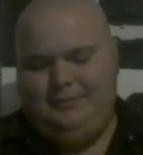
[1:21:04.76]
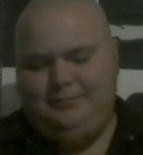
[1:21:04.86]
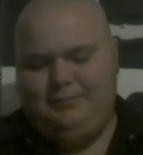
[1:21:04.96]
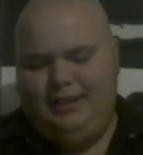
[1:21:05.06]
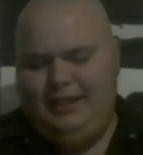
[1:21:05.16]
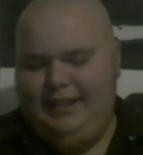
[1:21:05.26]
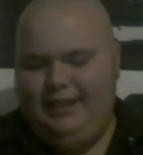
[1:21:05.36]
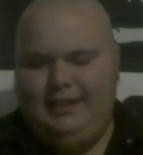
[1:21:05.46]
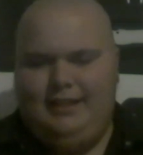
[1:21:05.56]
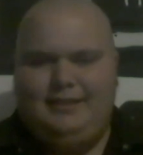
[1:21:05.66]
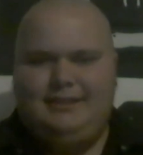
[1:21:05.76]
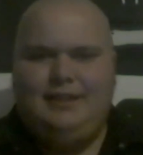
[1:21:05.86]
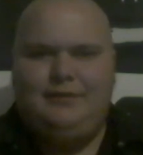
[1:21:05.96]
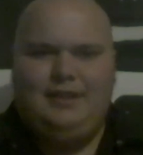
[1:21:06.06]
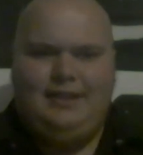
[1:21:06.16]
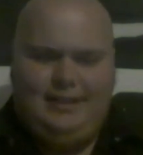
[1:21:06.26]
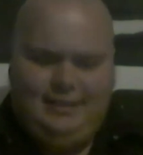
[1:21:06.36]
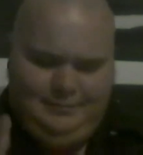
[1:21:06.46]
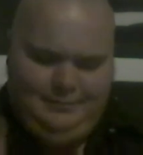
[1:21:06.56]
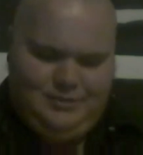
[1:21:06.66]
link and stuff like
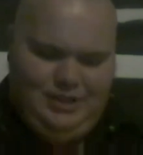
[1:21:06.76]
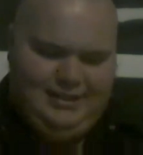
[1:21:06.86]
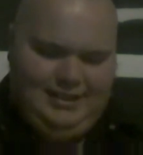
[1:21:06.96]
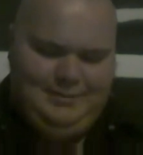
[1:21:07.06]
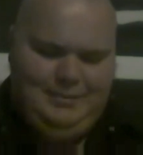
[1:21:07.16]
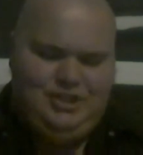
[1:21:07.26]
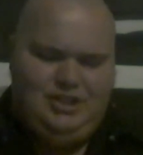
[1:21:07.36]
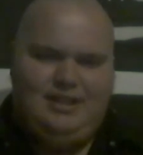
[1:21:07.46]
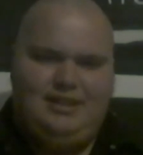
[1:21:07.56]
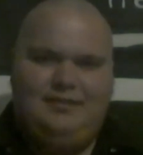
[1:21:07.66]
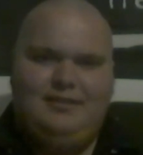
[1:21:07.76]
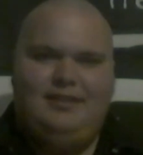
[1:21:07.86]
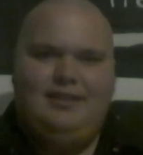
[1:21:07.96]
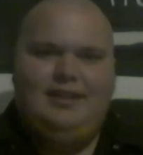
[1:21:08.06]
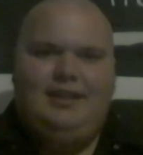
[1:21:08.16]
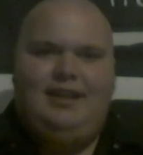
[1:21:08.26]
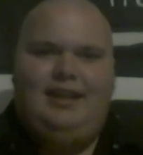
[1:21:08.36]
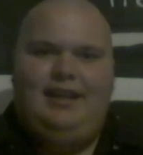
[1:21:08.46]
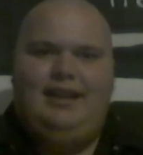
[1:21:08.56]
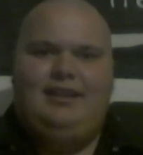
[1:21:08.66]
that Jason has mentioned,
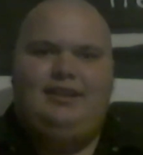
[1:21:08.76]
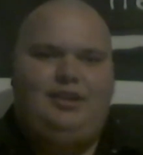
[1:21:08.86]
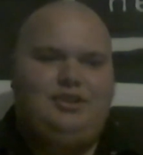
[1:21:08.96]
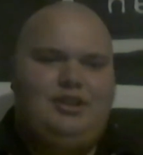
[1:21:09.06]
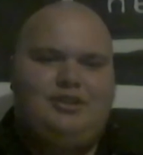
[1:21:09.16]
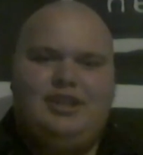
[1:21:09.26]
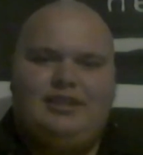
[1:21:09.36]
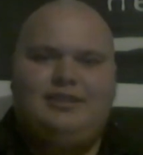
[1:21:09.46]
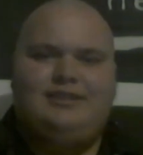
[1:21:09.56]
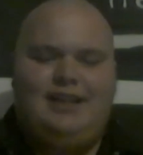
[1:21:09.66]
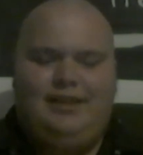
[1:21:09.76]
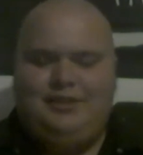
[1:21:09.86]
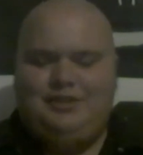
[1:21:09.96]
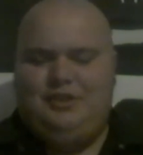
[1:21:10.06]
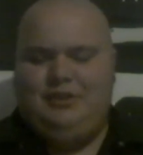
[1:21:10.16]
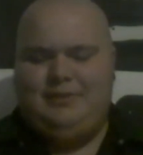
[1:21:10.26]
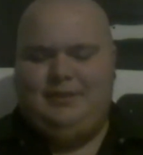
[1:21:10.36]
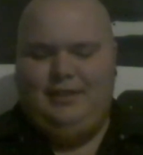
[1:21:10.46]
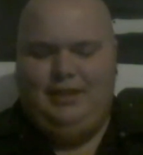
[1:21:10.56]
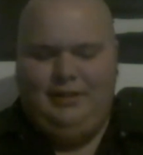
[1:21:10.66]
and y'all just go check those out, show them some
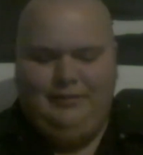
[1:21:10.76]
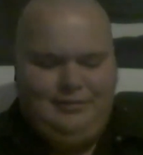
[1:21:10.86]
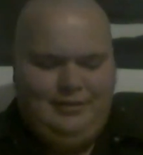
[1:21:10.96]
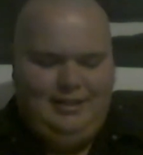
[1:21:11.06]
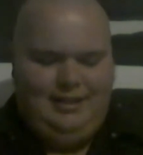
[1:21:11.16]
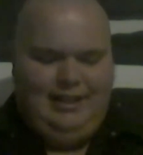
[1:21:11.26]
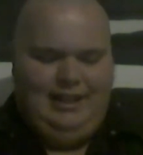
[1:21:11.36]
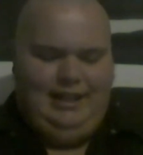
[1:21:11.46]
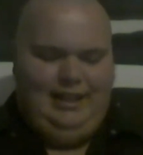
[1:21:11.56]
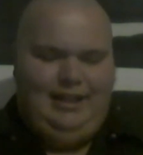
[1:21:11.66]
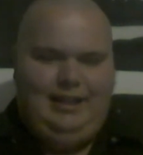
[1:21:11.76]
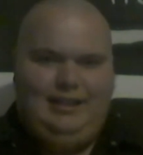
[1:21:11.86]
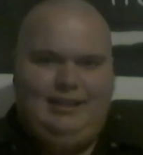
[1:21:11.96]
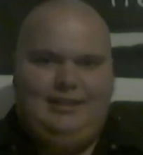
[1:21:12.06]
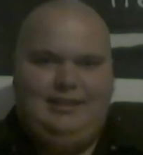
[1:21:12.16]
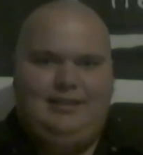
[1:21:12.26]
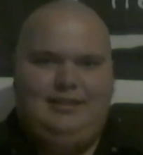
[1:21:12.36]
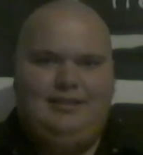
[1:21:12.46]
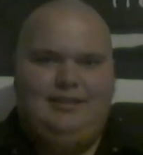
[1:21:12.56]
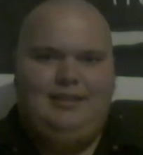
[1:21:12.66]
love, and
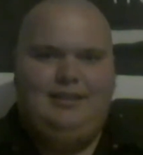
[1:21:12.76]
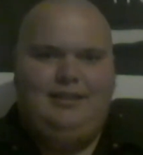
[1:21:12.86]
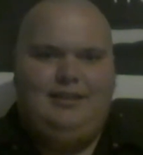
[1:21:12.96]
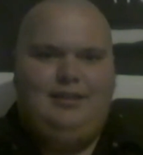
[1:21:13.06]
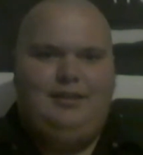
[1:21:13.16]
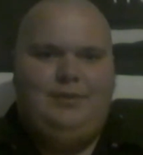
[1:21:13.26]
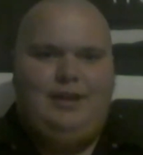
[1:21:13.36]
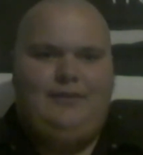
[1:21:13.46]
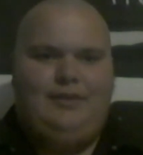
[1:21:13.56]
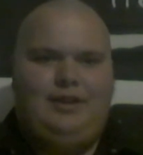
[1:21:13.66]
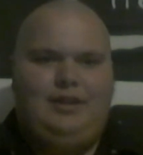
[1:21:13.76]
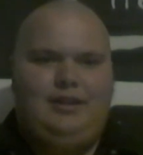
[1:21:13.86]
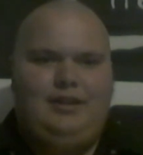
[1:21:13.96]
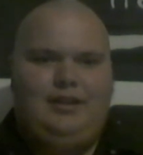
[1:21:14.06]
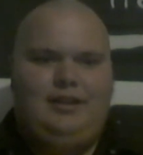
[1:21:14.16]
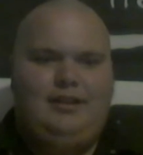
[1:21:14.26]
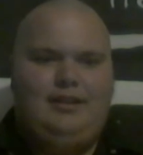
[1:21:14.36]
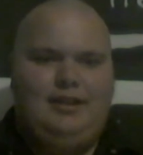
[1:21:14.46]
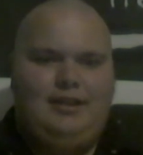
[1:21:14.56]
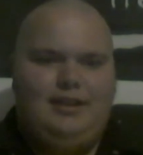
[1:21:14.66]
whenever
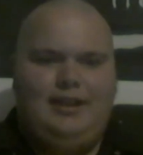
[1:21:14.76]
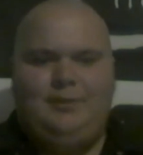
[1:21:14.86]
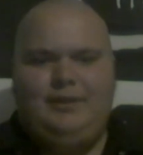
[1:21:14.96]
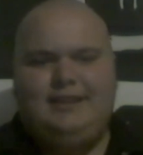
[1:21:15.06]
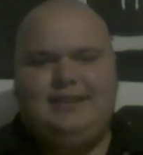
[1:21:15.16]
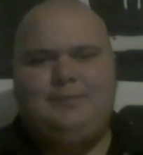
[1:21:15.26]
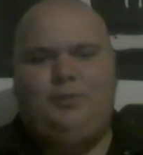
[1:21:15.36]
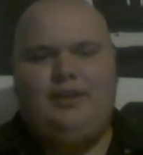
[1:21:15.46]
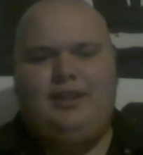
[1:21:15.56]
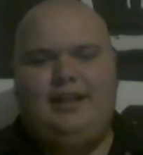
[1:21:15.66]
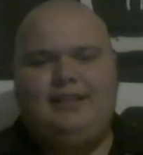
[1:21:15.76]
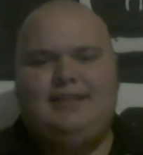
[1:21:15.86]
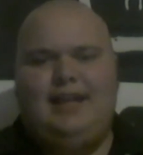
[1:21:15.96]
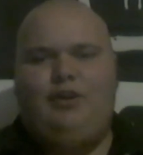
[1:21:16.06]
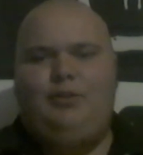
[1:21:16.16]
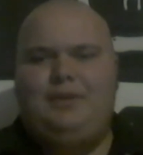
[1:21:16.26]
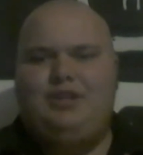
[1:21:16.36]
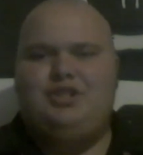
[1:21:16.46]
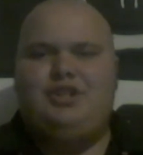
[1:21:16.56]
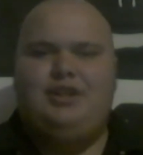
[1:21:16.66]
he releases more dates, I will be
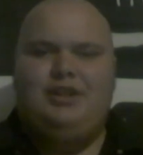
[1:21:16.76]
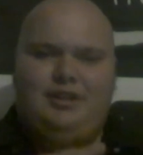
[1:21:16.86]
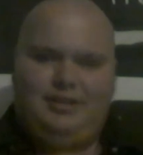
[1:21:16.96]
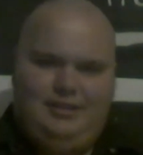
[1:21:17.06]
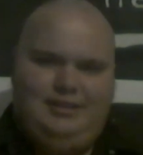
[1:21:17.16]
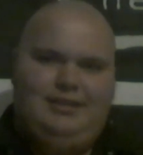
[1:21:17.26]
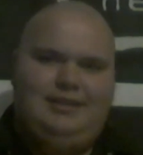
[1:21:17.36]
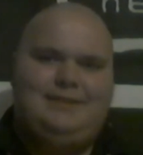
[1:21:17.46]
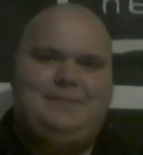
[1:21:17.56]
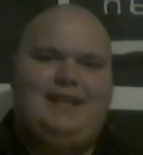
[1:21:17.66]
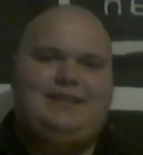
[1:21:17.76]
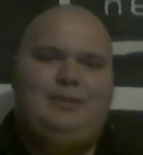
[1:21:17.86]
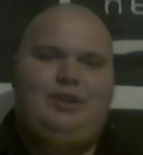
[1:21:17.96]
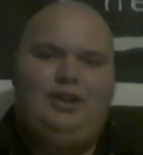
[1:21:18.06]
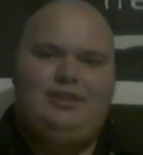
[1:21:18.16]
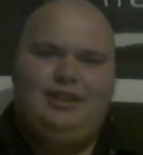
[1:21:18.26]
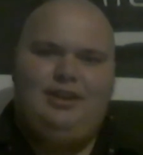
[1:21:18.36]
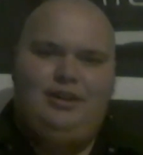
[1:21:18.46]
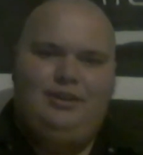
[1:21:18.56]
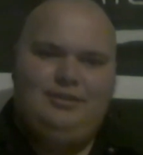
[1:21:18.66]
sure to pass them along to
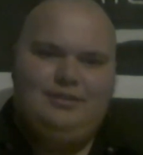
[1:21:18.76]
y'all.